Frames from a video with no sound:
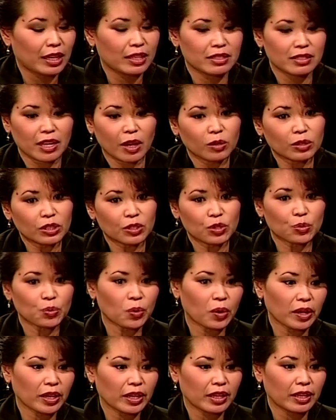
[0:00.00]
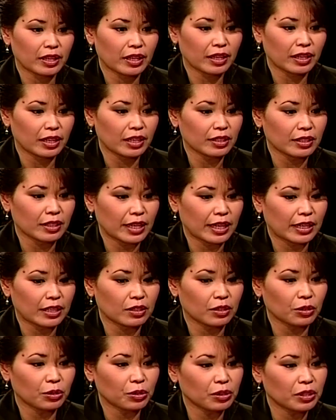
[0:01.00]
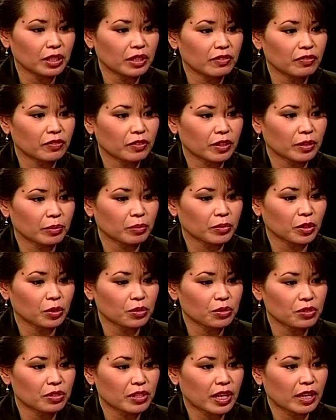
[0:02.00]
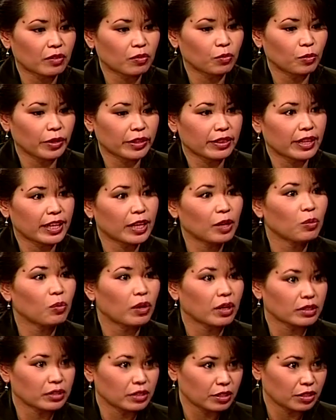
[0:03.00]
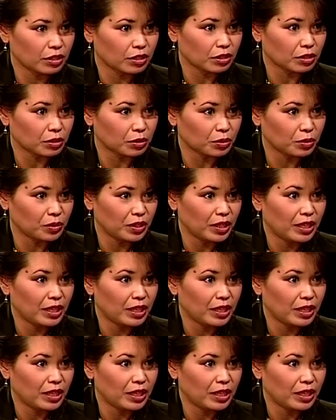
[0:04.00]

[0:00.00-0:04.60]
It's not just walking in and learning from your staff what they want to do.